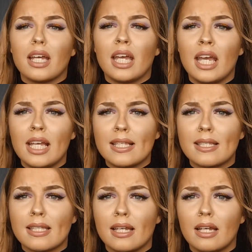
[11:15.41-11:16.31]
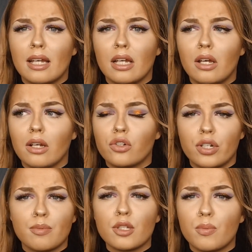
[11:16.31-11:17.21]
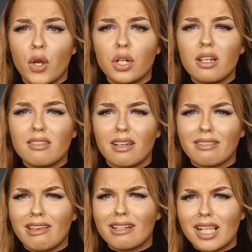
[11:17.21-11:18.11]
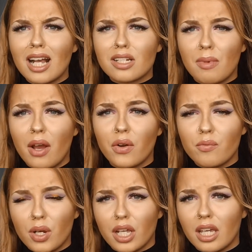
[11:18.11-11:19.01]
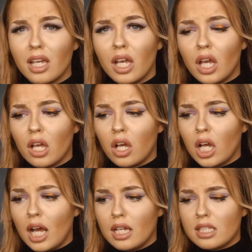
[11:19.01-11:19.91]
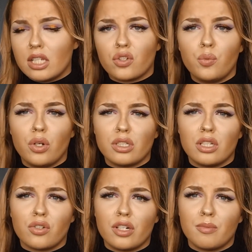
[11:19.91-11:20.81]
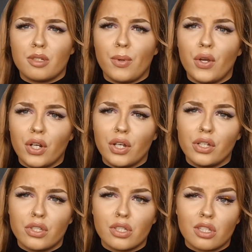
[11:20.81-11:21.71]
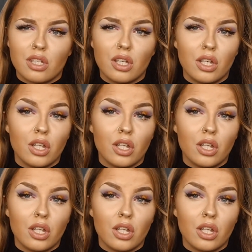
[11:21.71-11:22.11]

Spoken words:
his Christmas bonus, like the exact amount of money as his Christmas bonus.